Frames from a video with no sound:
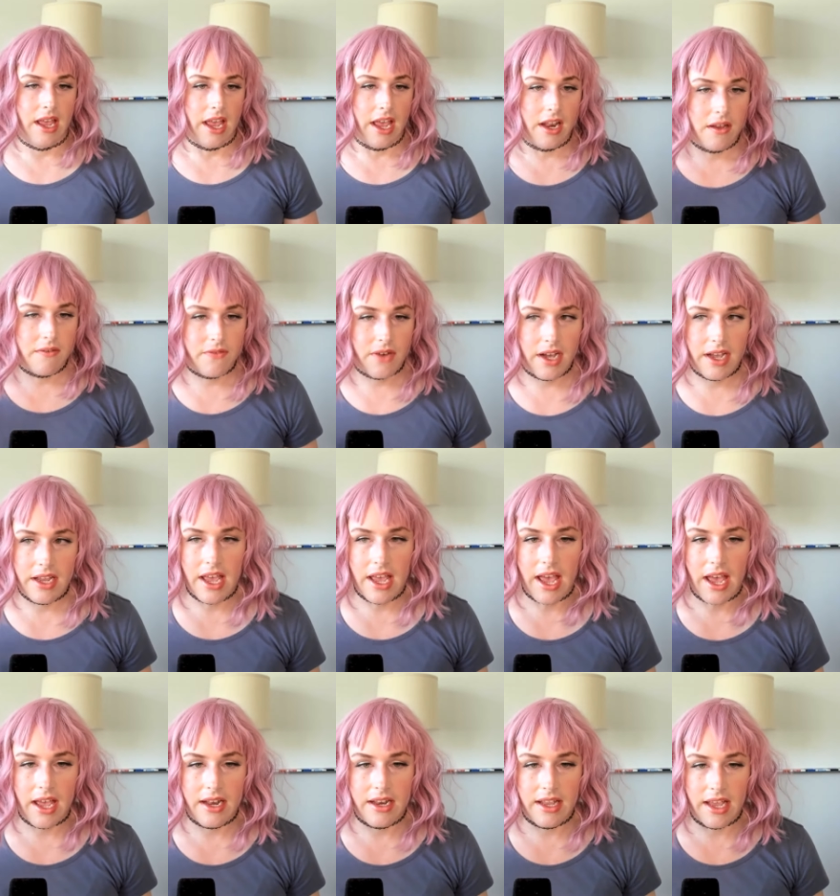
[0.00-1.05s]
And if I
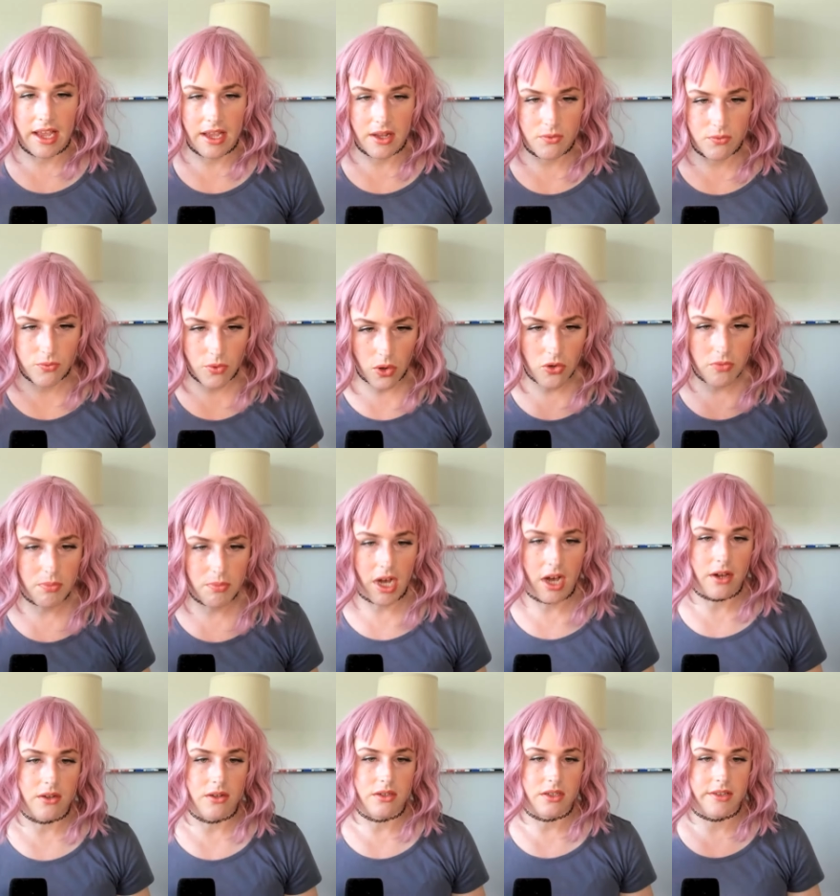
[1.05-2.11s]
had role
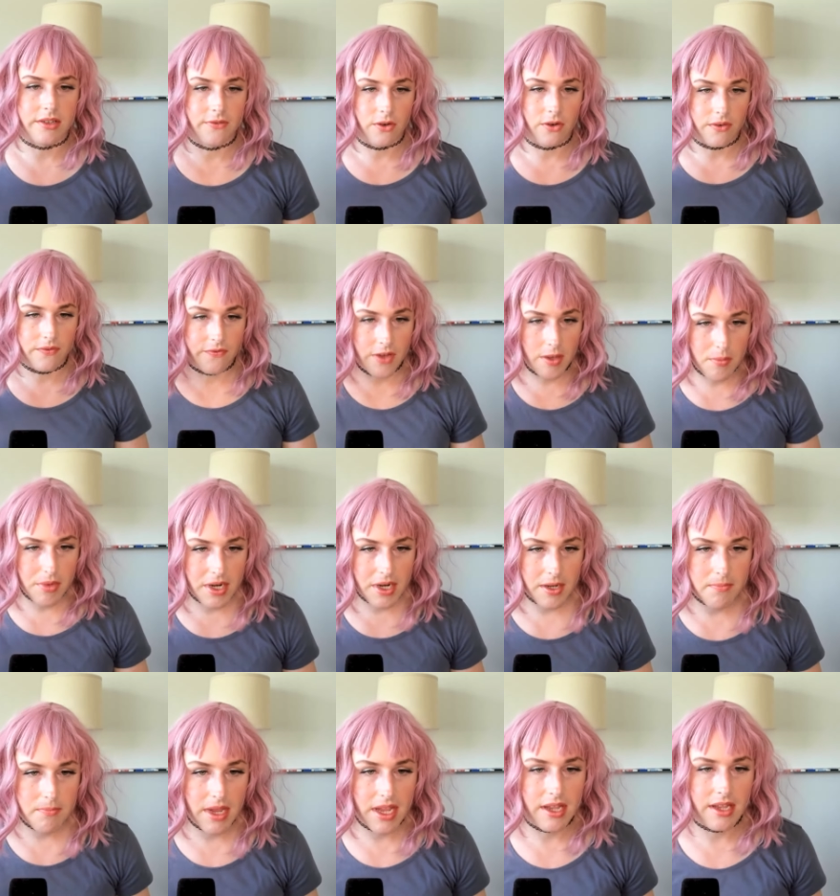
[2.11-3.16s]
models for
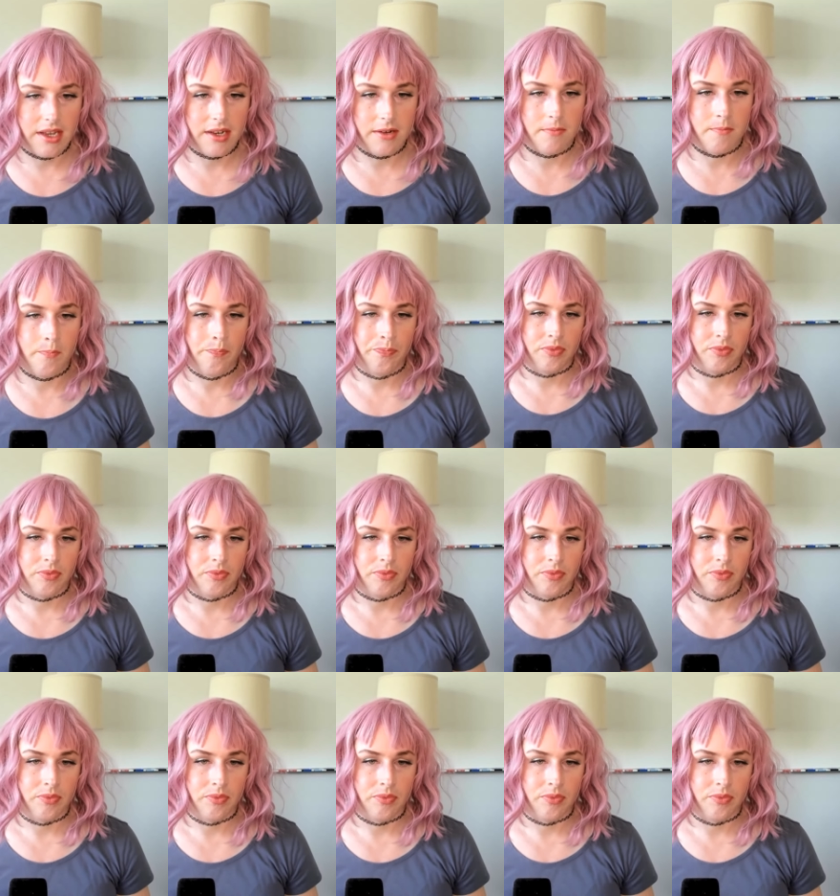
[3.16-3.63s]
feminine men